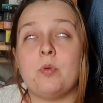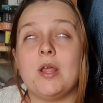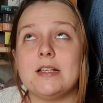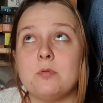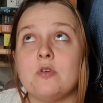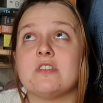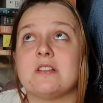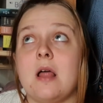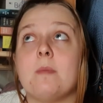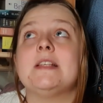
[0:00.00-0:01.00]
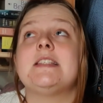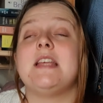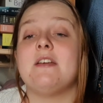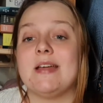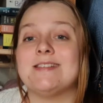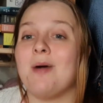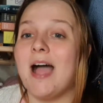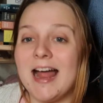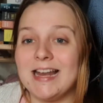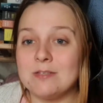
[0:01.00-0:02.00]
Explorers Club series by
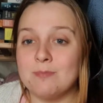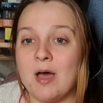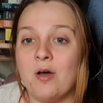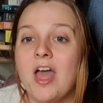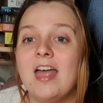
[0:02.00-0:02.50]
Alex Bell.